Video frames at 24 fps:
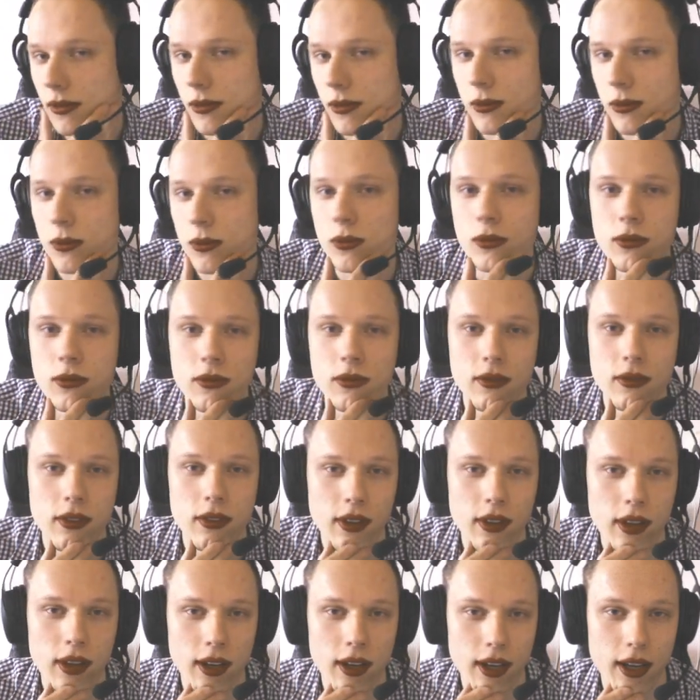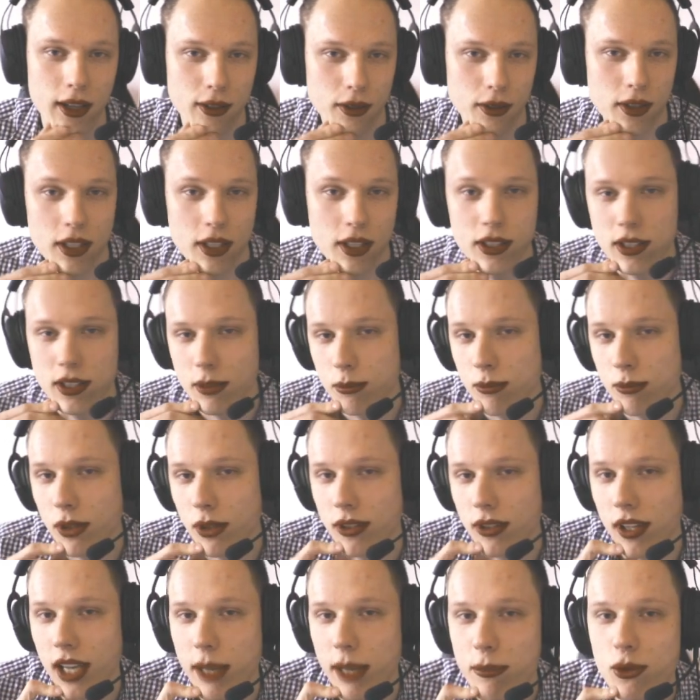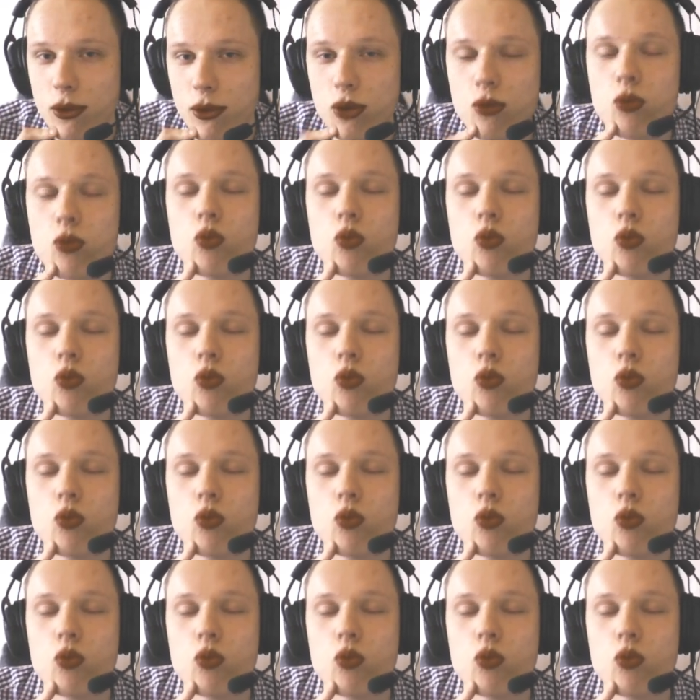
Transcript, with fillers: Mm. I like to kiss him on the lips.